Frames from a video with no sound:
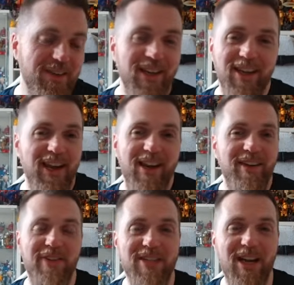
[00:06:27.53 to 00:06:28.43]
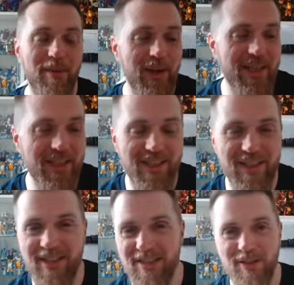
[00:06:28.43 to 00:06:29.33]
Again, if it's animated, it's
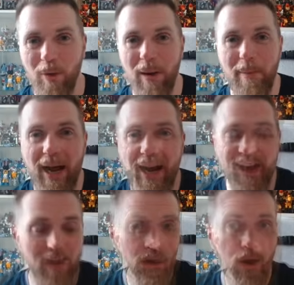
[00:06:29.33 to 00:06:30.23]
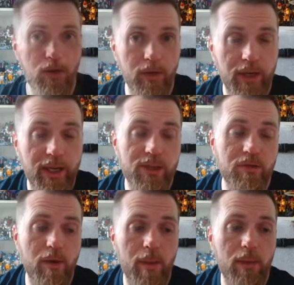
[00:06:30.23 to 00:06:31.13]
just not my bag. I really had to
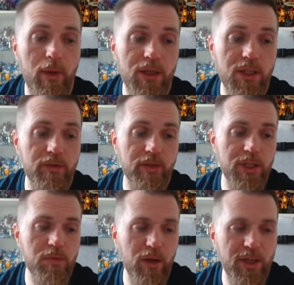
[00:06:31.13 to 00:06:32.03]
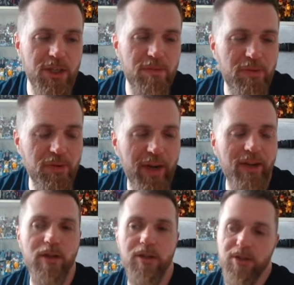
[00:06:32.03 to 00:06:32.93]
remind myself of this one. This is
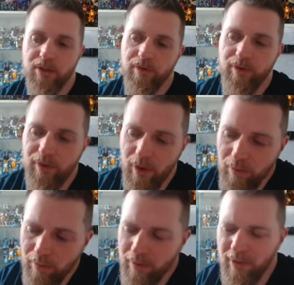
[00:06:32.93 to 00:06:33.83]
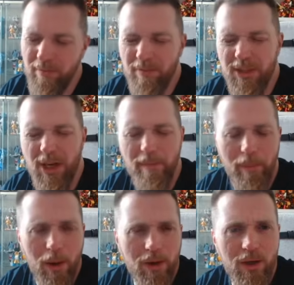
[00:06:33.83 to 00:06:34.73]
Predicus from, was it a
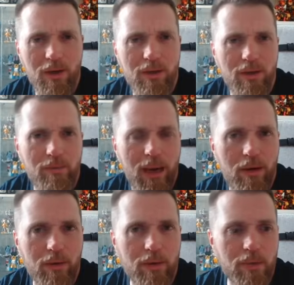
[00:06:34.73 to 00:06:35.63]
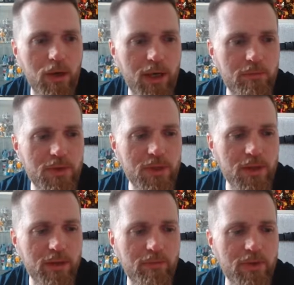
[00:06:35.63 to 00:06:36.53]
BotCon, Power of the Primes?
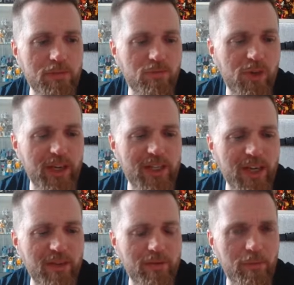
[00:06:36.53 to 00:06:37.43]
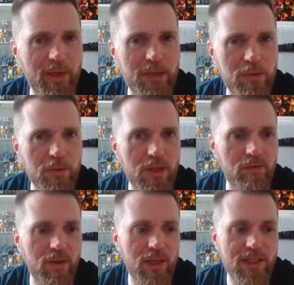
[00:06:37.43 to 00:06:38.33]
It was really taken from Beast Wars
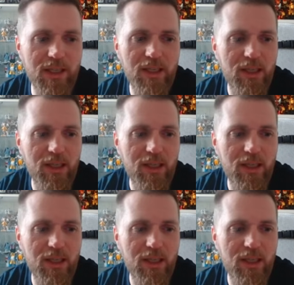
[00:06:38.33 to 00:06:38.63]
Uprising.